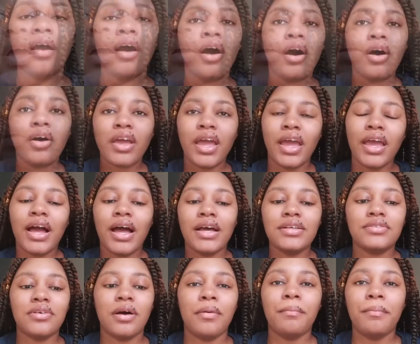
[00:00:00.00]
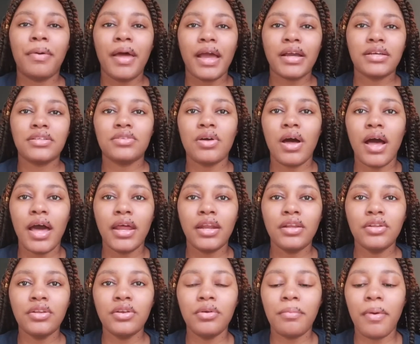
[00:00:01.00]
Okay guys, so I'm back. So I had a
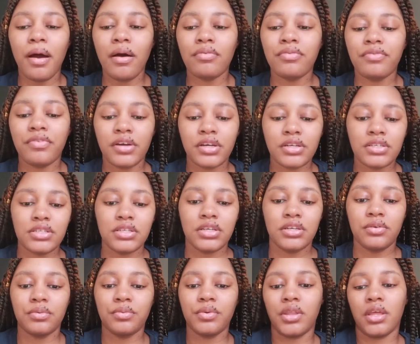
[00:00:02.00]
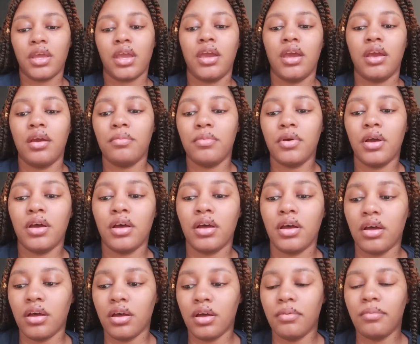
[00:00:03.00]
little malfunction with the camera.
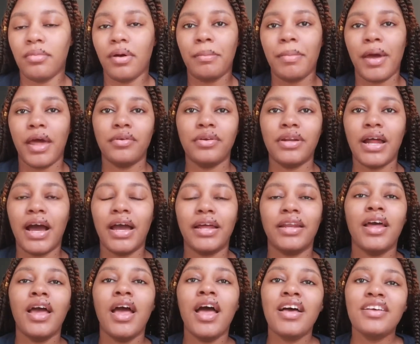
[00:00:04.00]
My battery died.